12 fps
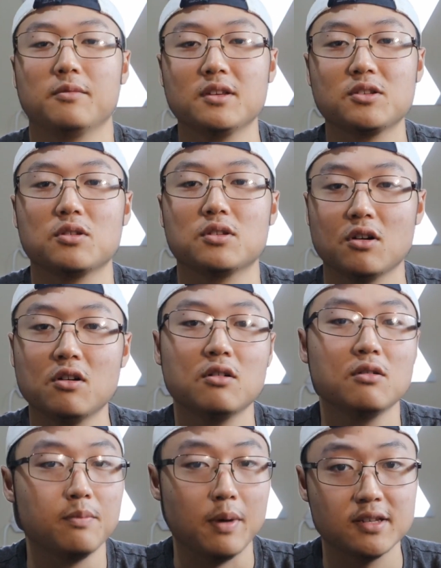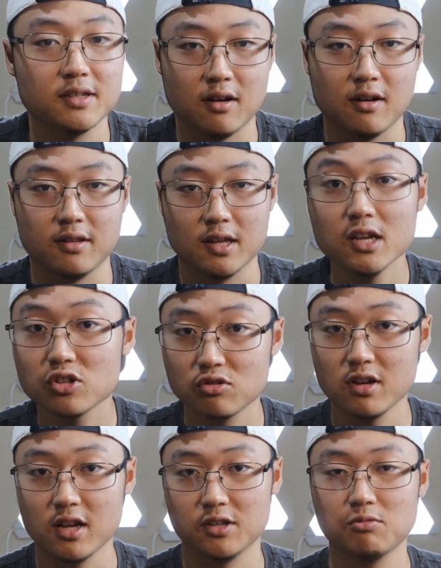this was all based on
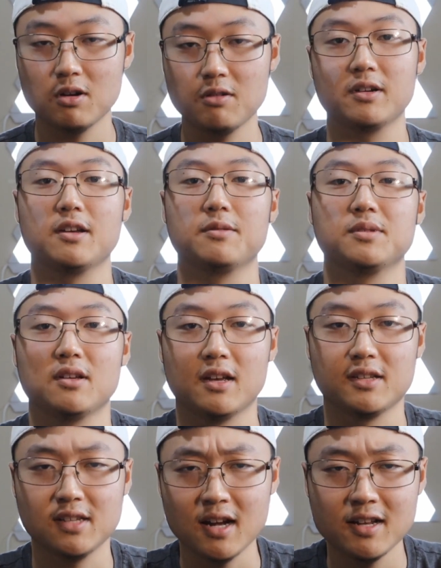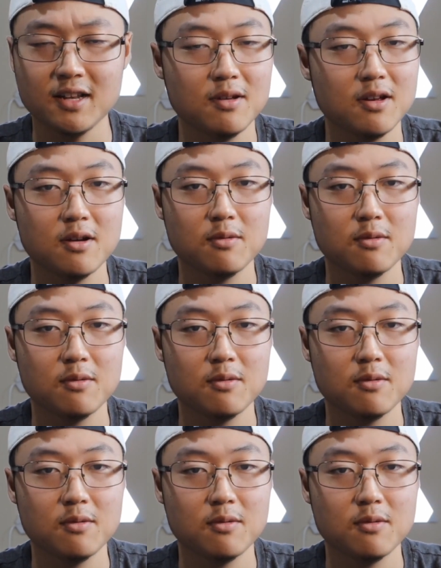history as well when it comes to Hastati,